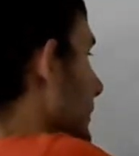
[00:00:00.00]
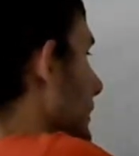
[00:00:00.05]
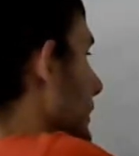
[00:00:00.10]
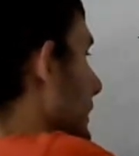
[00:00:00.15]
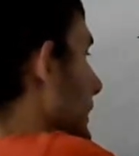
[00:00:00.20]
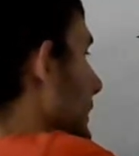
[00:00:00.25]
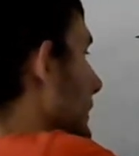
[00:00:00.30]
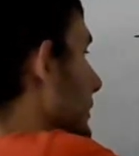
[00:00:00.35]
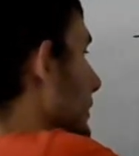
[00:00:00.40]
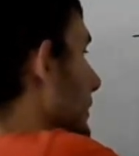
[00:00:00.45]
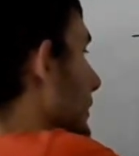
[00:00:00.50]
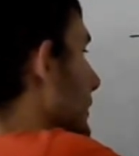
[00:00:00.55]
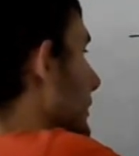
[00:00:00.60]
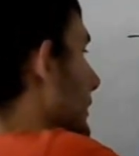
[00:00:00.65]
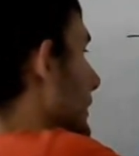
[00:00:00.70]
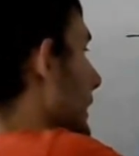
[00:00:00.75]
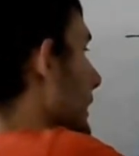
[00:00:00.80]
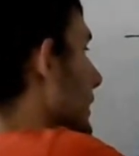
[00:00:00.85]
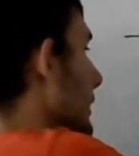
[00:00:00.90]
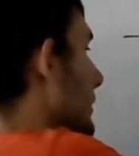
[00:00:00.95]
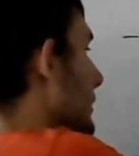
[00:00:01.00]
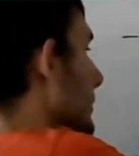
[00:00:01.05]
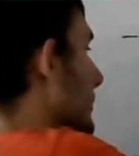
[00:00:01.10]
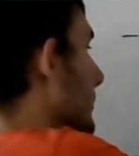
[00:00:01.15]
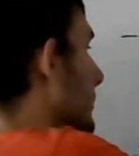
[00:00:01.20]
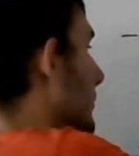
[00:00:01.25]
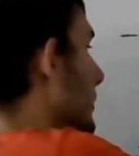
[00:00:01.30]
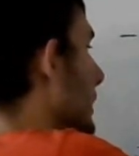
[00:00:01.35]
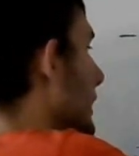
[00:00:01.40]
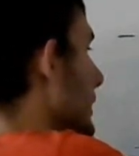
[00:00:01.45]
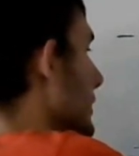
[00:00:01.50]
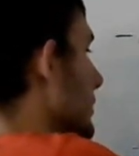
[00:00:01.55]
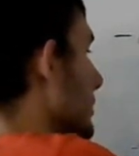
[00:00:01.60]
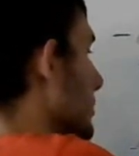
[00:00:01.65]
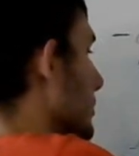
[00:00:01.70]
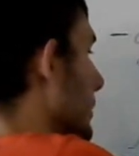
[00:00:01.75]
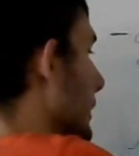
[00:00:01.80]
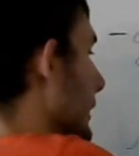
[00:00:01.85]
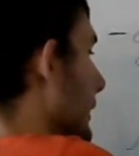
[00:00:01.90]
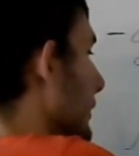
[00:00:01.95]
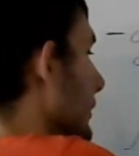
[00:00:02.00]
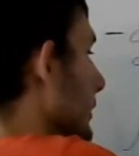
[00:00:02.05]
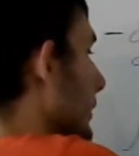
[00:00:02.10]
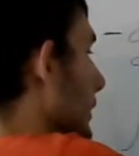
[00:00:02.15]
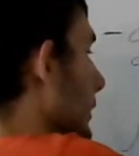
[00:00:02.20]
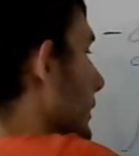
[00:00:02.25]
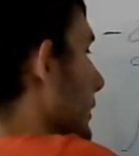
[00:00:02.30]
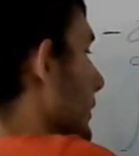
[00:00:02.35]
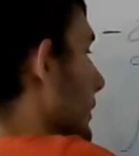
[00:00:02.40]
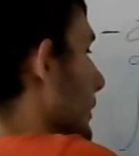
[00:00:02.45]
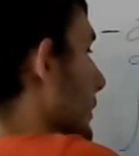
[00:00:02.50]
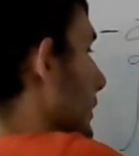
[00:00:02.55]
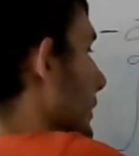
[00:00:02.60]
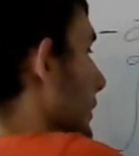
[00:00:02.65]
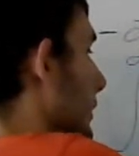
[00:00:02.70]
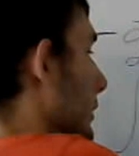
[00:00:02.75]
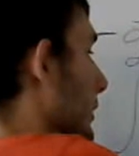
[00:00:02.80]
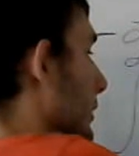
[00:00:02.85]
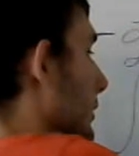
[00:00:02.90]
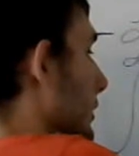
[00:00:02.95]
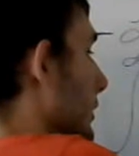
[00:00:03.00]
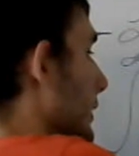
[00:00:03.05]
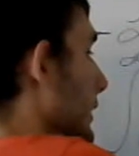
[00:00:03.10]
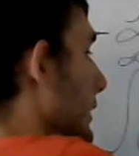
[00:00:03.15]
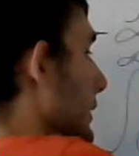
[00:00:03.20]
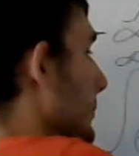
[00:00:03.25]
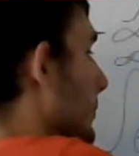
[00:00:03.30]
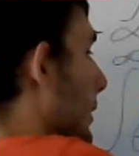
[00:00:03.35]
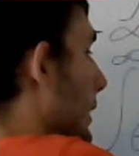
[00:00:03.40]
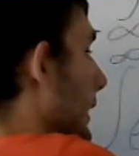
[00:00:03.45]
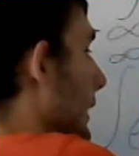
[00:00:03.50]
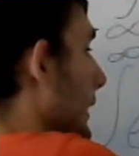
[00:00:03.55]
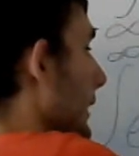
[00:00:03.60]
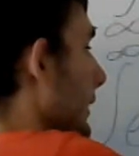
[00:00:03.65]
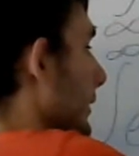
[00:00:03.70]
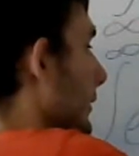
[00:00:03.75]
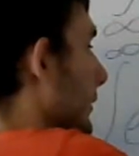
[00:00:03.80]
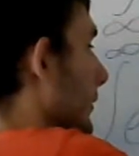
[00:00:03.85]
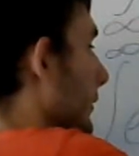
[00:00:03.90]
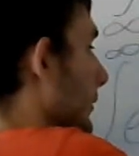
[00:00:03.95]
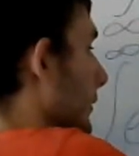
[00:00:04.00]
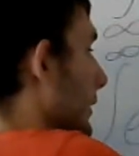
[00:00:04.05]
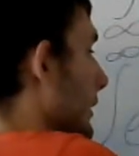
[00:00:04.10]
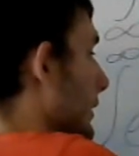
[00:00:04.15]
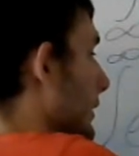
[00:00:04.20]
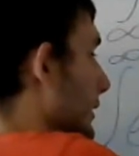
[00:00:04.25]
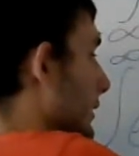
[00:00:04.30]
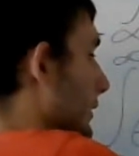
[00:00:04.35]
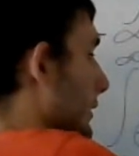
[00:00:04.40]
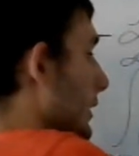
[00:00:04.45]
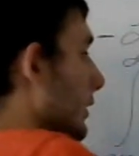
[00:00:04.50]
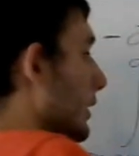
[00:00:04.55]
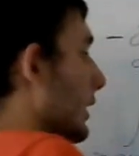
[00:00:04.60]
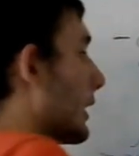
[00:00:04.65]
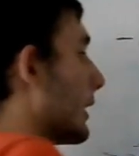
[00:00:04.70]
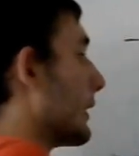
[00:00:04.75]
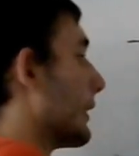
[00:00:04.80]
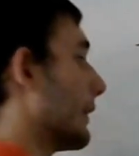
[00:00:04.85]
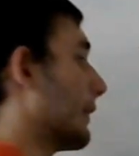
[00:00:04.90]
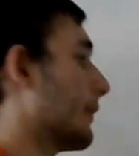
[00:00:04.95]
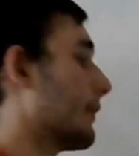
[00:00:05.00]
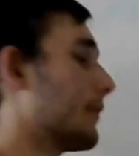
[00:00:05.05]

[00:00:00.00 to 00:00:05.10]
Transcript: e to the negative y squared dy, this is still I.